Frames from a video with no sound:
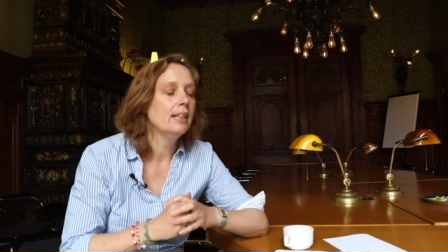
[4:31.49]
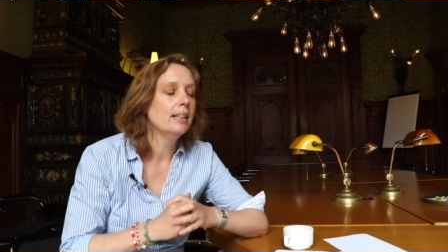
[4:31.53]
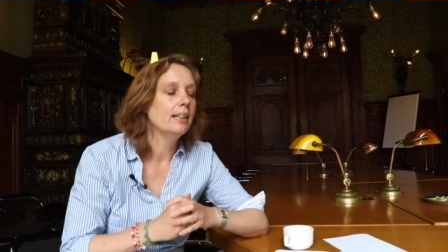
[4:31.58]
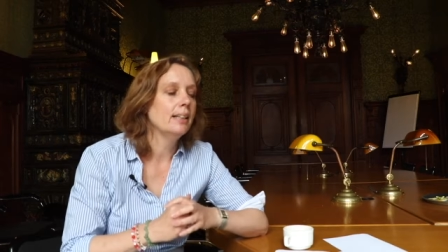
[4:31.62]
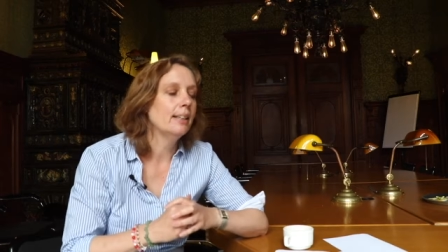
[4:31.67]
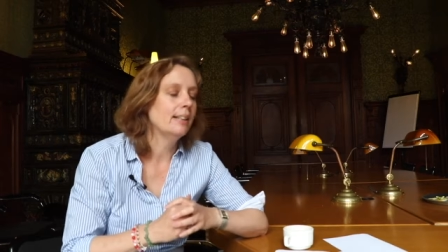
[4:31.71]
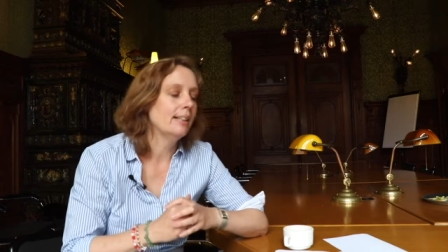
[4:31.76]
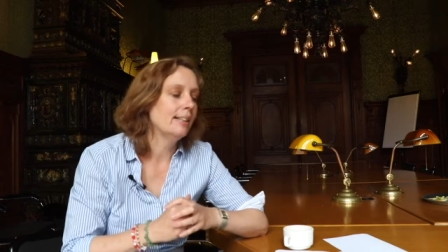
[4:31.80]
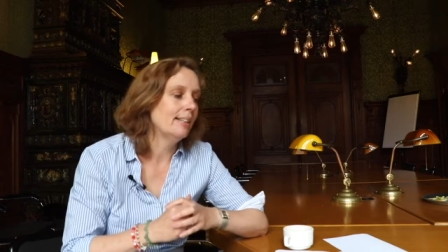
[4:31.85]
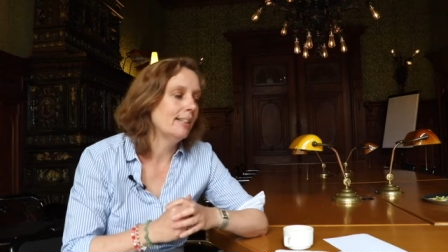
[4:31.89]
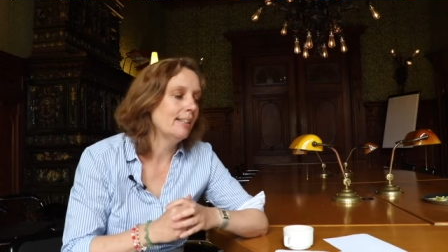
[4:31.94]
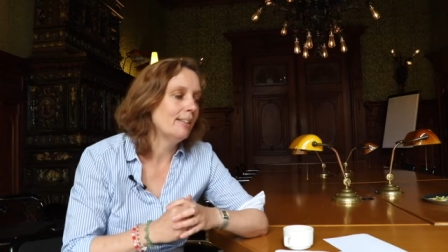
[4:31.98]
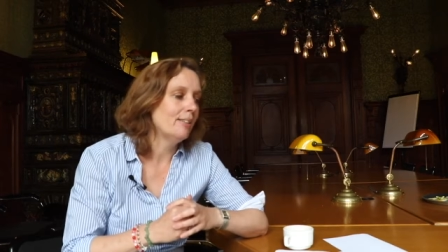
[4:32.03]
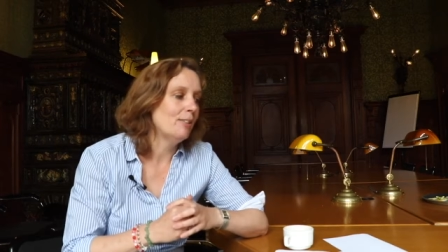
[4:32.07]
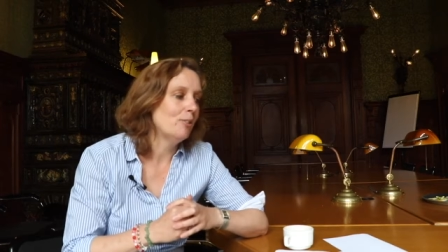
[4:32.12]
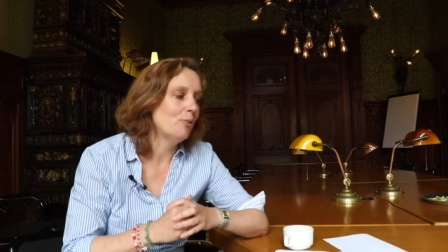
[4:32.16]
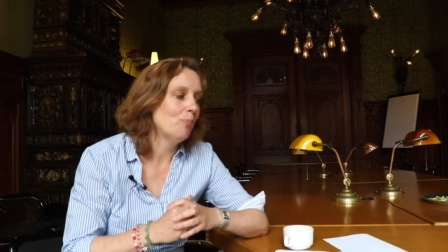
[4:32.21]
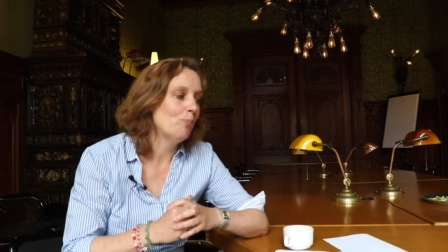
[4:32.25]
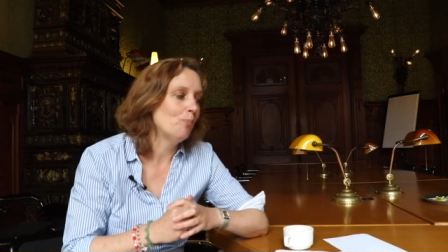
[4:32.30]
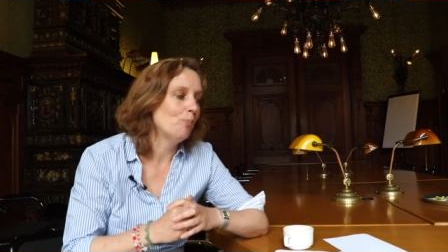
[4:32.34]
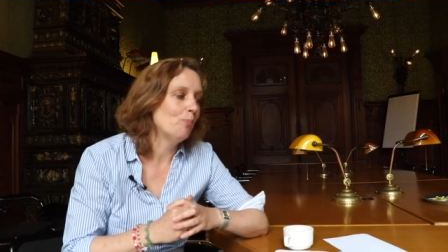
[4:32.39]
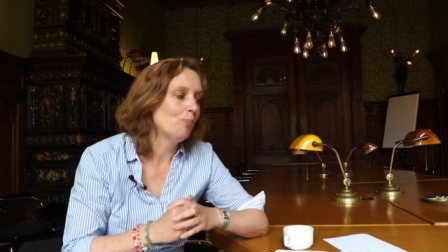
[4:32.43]

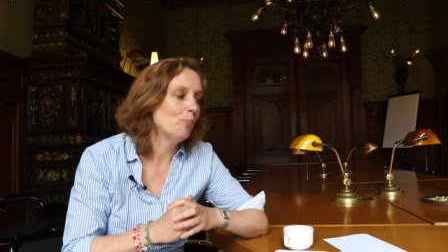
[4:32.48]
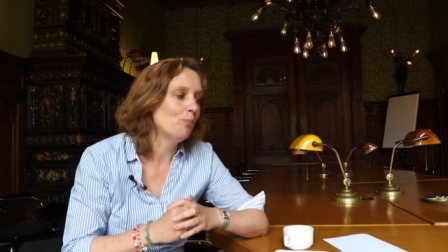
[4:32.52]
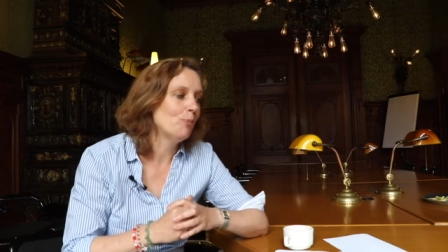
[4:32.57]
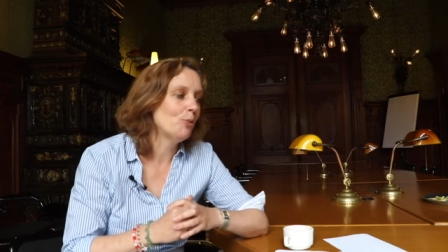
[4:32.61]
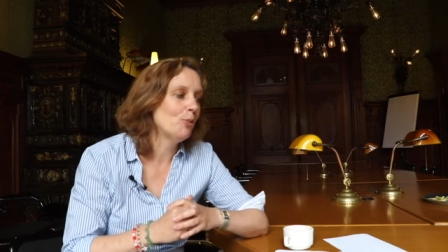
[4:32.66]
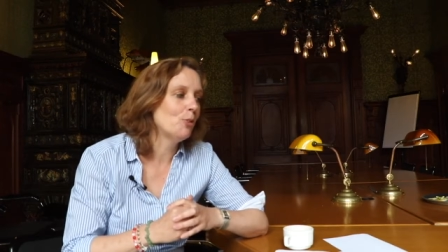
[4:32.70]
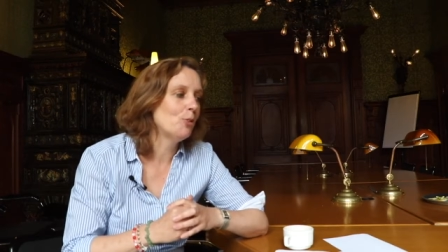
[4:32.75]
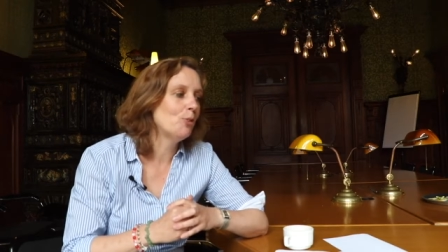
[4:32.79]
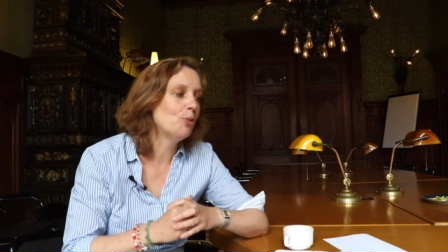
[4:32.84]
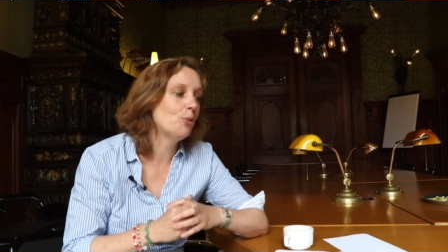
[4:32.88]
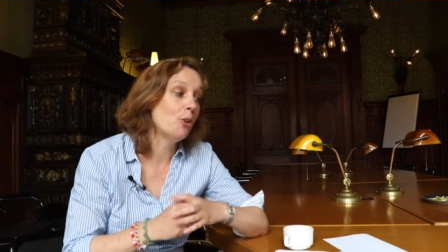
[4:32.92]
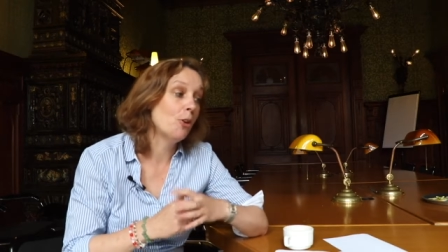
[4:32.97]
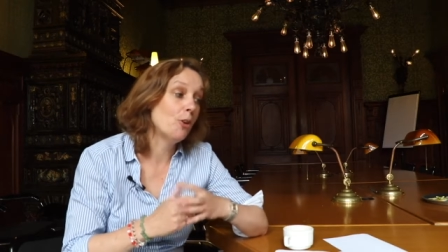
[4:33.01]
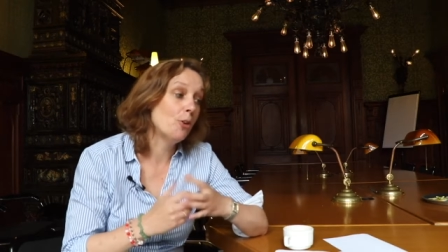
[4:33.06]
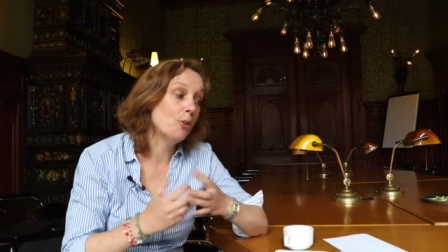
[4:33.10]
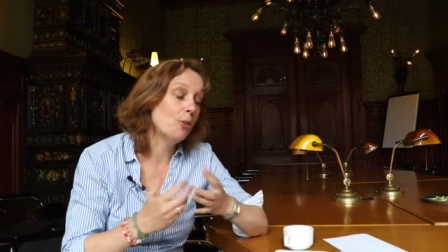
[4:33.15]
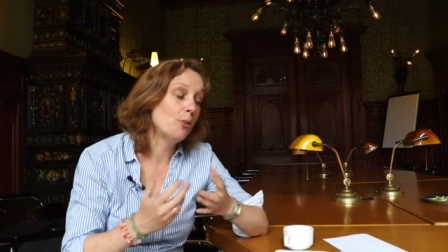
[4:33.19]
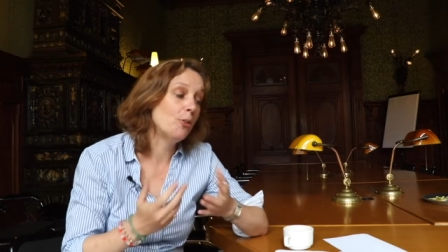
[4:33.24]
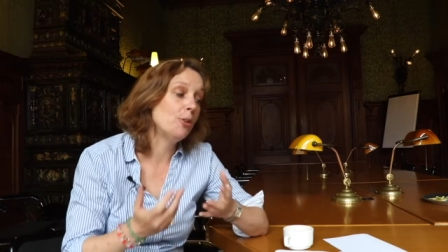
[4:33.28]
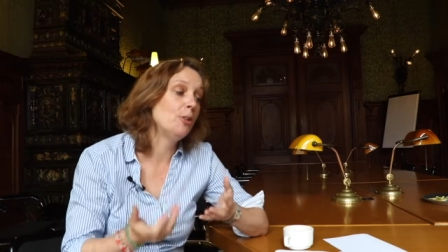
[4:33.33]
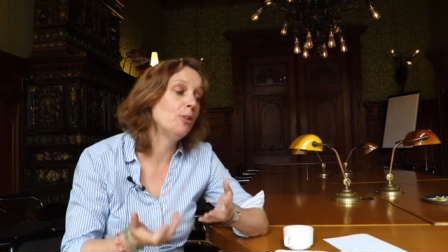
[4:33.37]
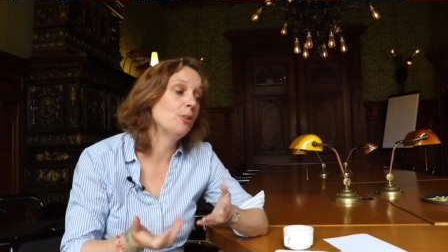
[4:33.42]
um,
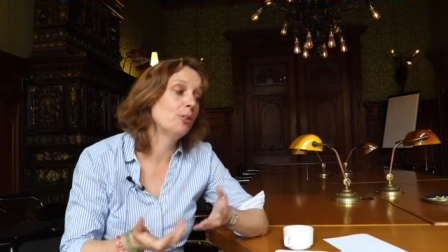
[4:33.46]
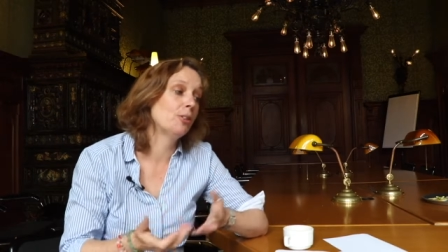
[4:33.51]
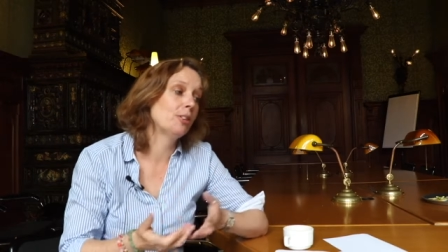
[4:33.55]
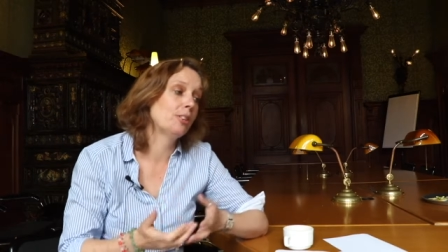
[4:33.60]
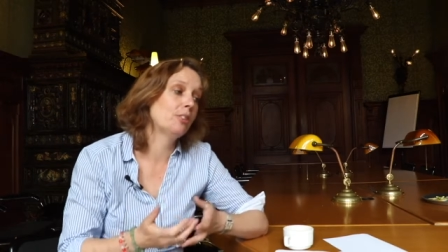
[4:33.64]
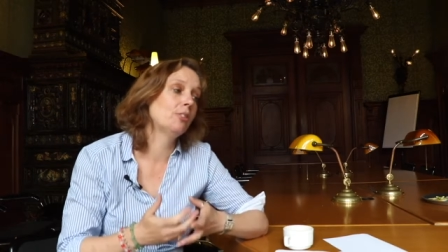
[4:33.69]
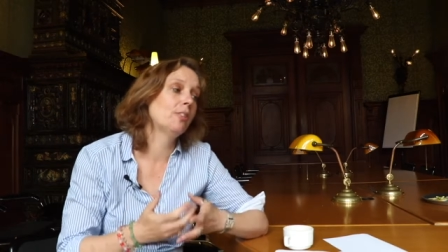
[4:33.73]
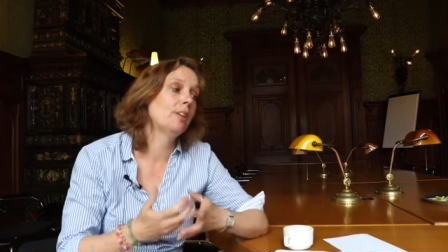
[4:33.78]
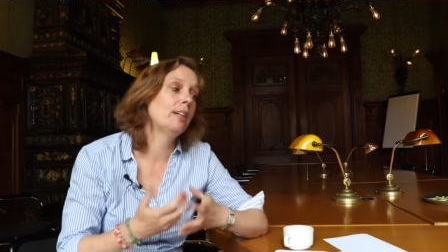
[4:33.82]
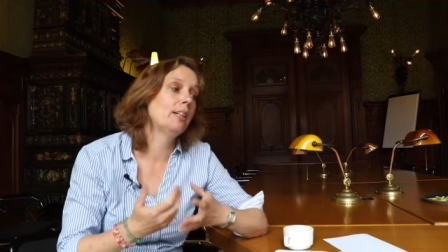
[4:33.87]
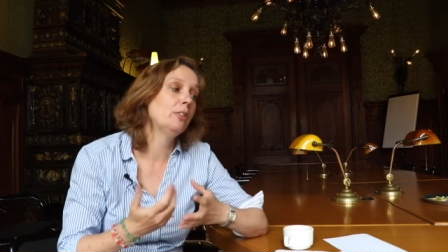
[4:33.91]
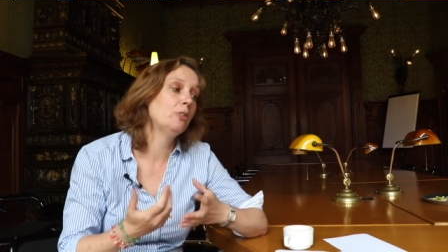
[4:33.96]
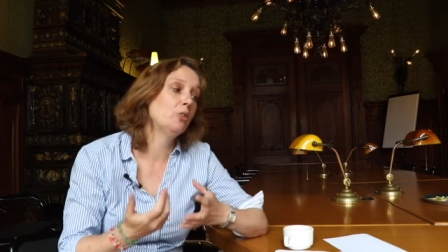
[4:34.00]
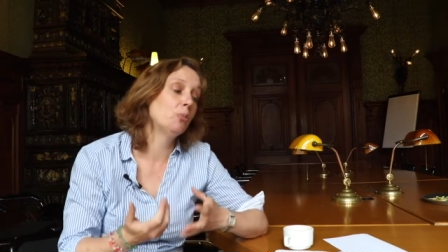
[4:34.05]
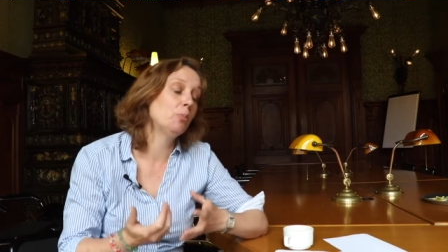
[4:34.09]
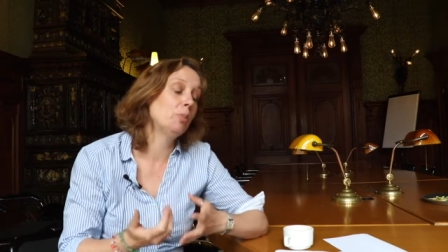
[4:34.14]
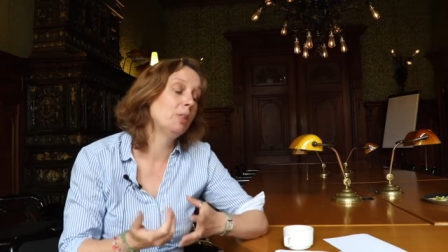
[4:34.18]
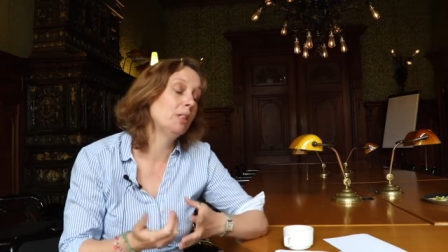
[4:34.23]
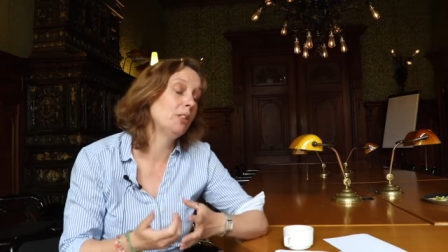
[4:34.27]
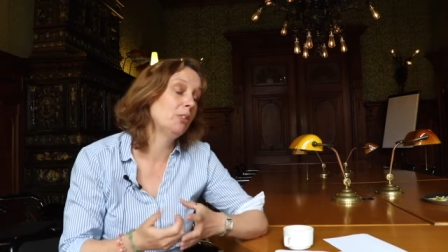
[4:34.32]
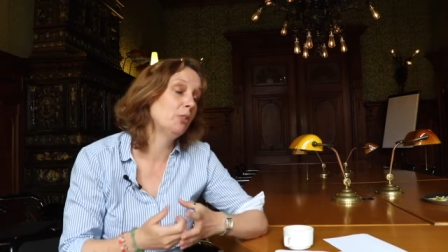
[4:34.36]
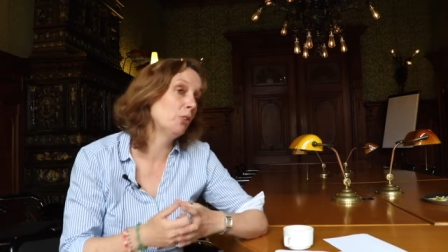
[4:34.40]
so you're trying to
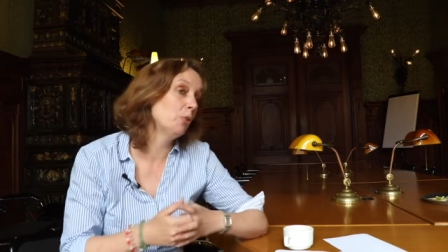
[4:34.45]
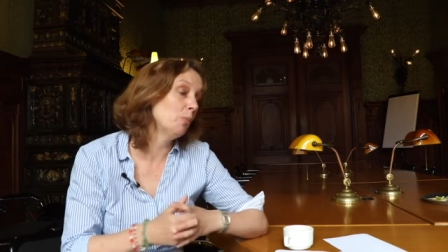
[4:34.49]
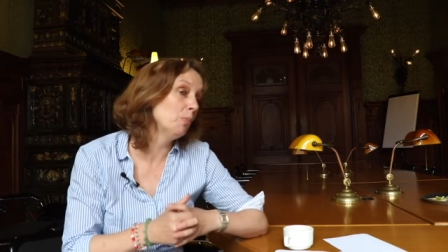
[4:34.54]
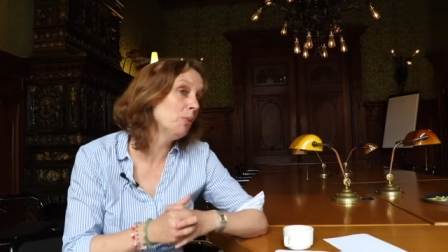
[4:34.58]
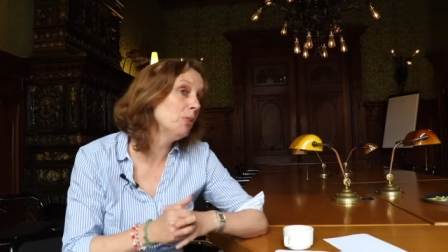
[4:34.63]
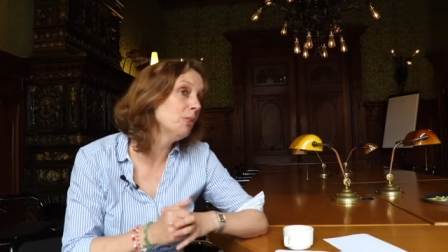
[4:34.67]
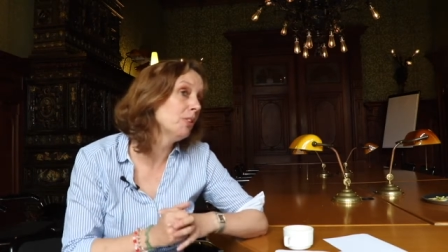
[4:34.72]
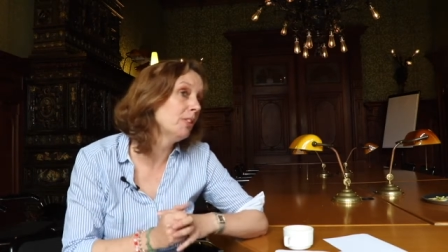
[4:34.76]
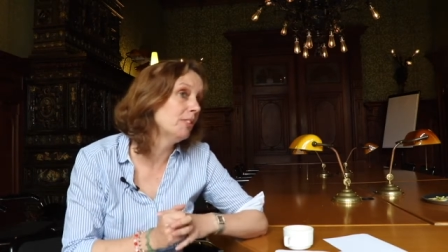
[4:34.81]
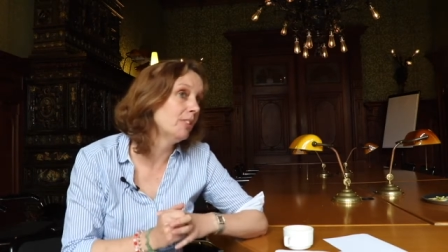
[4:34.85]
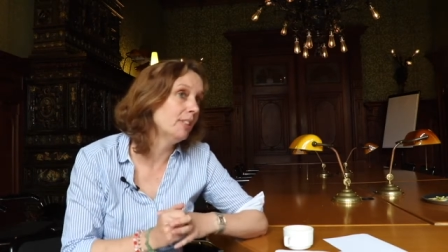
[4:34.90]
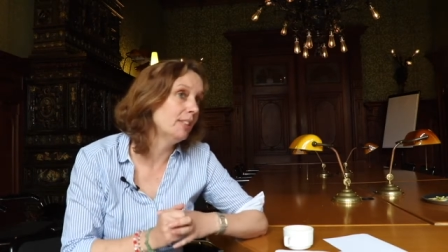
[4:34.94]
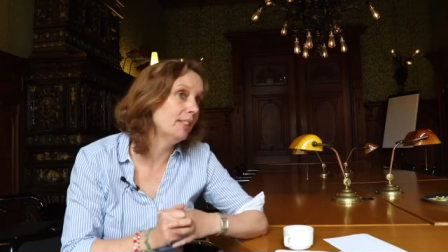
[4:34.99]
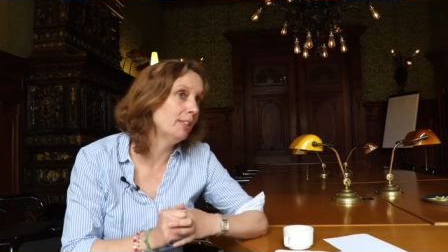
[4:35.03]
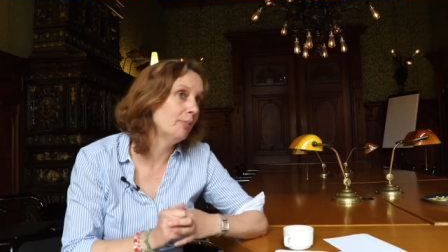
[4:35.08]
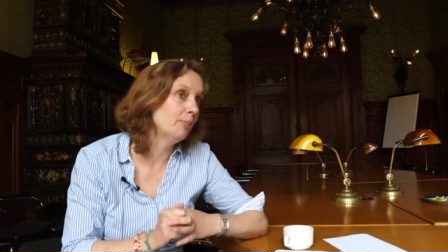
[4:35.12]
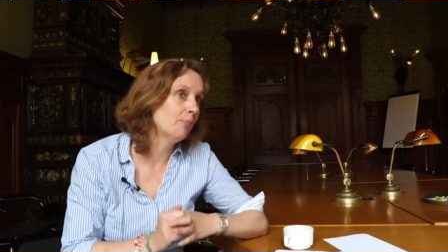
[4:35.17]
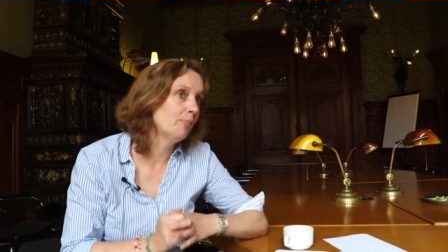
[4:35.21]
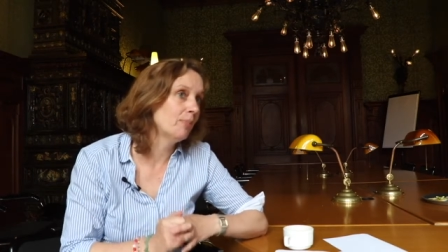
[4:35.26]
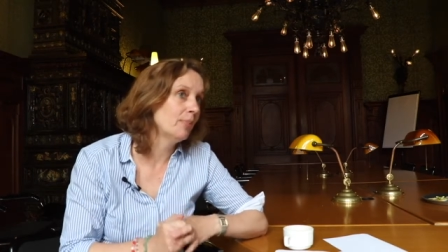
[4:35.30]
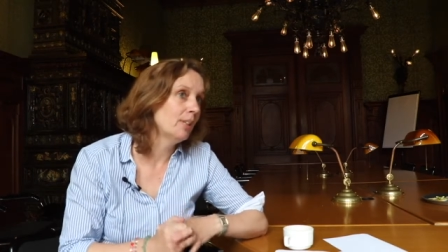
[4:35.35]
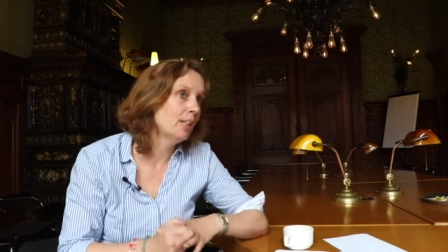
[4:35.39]
build a community.